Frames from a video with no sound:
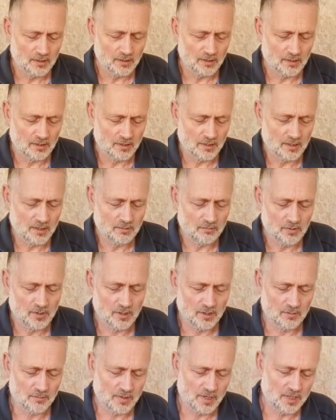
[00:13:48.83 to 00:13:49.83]
there we are. I'll
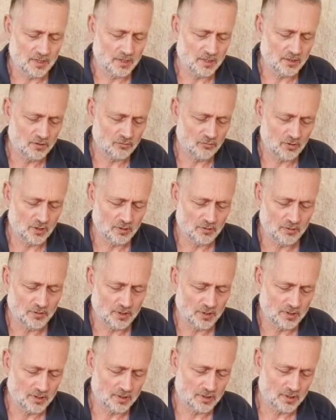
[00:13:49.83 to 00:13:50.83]
make these
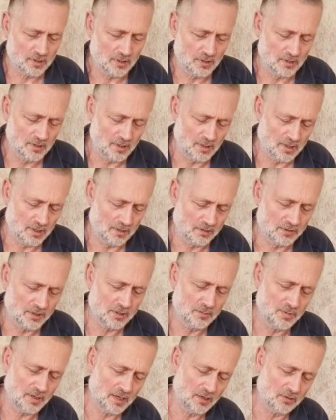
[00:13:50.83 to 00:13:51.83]
roses last a
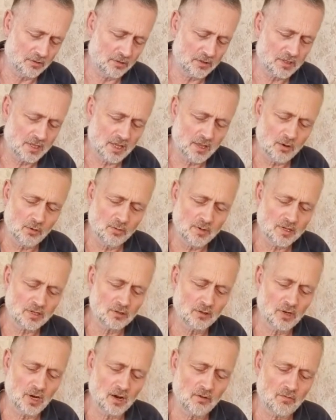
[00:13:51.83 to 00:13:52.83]
bit longer. So they almost look
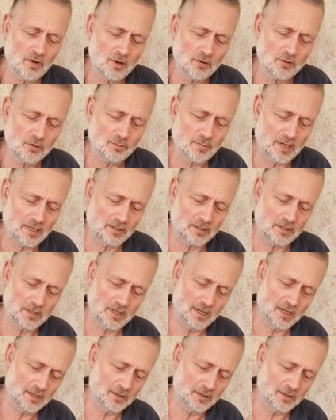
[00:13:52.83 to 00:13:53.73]
like rosebuds now.